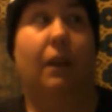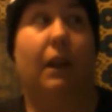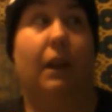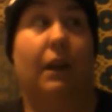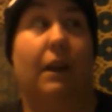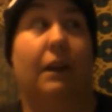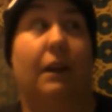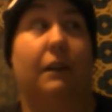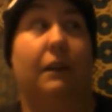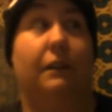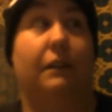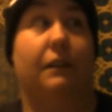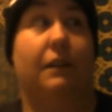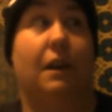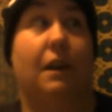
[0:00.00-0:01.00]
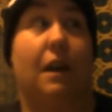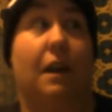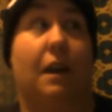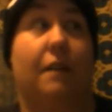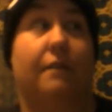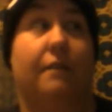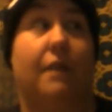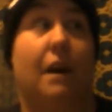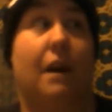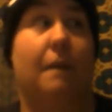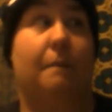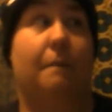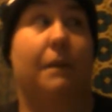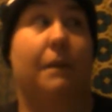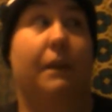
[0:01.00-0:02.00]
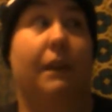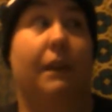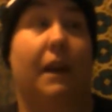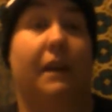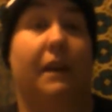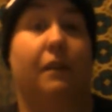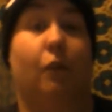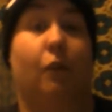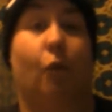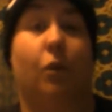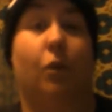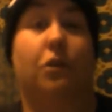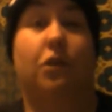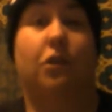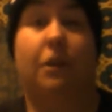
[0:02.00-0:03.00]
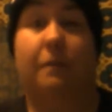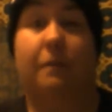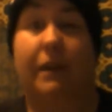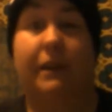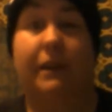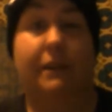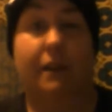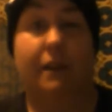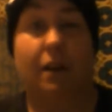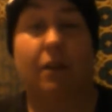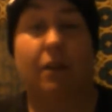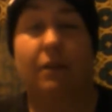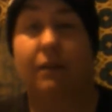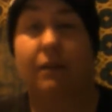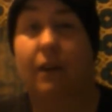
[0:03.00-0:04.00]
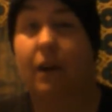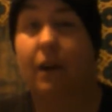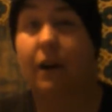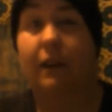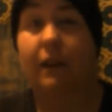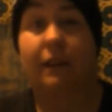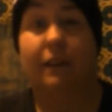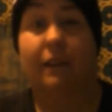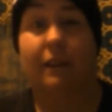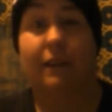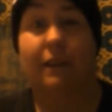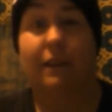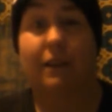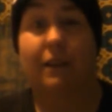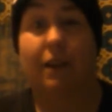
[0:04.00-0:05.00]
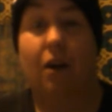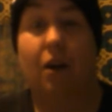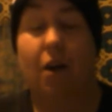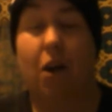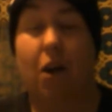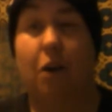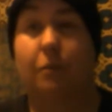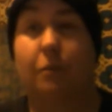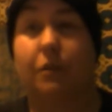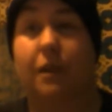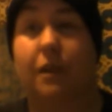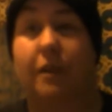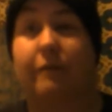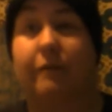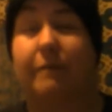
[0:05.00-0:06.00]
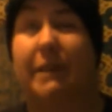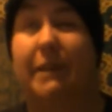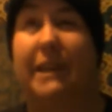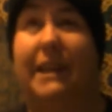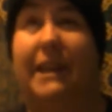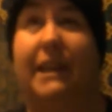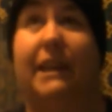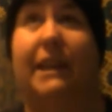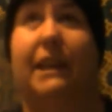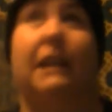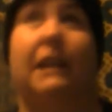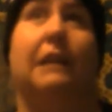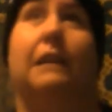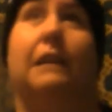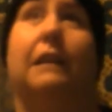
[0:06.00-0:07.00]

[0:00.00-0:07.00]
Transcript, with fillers: and I've not been like gorging myself on the carbs. I've been eating